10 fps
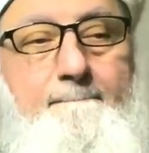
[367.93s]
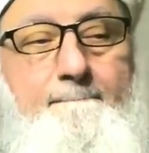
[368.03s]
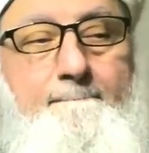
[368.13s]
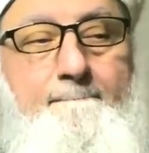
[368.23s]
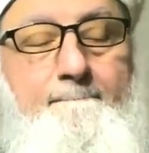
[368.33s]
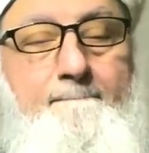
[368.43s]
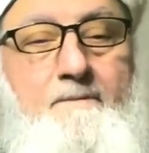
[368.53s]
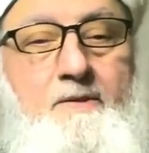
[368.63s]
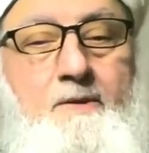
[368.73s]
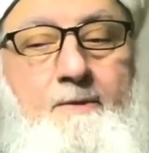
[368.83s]

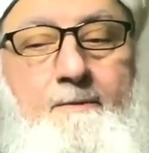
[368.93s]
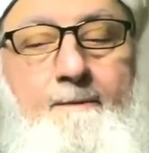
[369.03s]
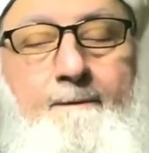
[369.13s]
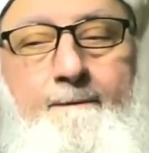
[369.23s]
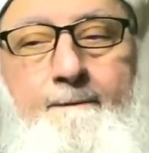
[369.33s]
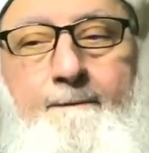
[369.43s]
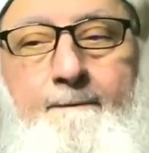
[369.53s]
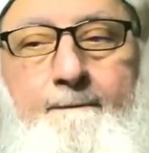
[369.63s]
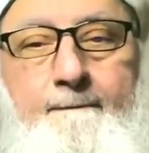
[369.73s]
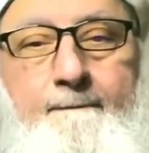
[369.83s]

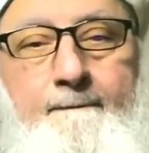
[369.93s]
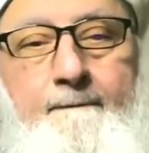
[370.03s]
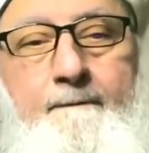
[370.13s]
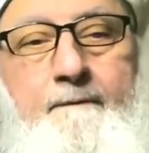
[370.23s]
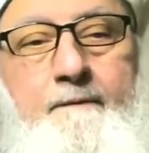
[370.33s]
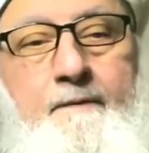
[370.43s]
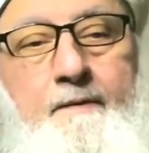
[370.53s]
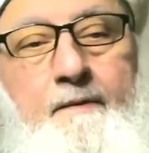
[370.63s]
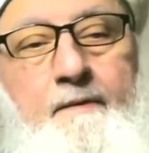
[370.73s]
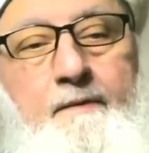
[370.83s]

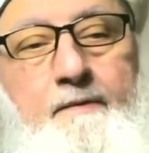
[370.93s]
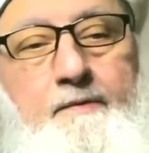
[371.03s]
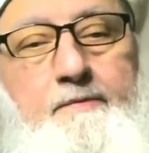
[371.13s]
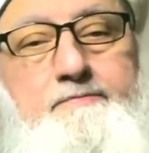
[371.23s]
(no one is talking)